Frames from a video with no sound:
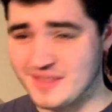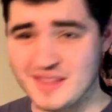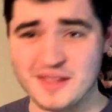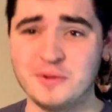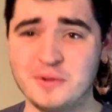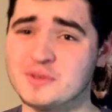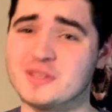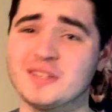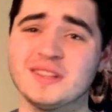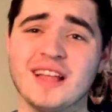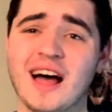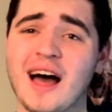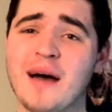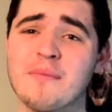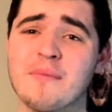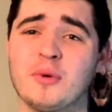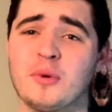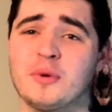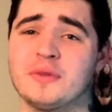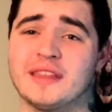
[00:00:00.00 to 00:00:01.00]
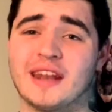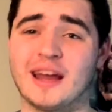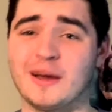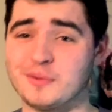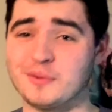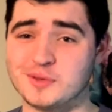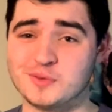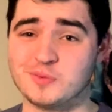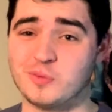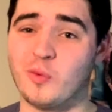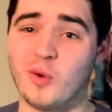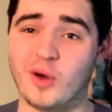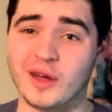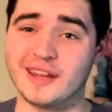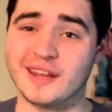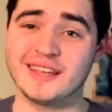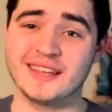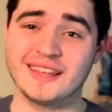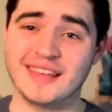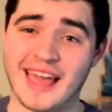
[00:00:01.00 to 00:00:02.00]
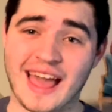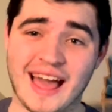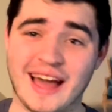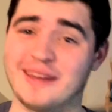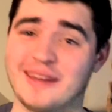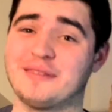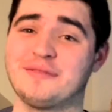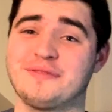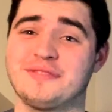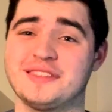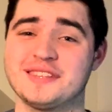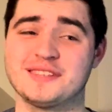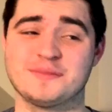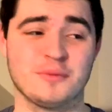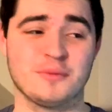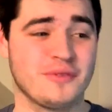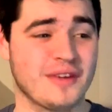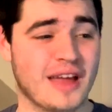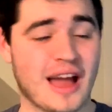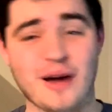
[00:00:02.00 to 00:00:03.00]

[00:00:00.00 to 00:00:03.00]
it was a lot more than I was wanting out of this movie.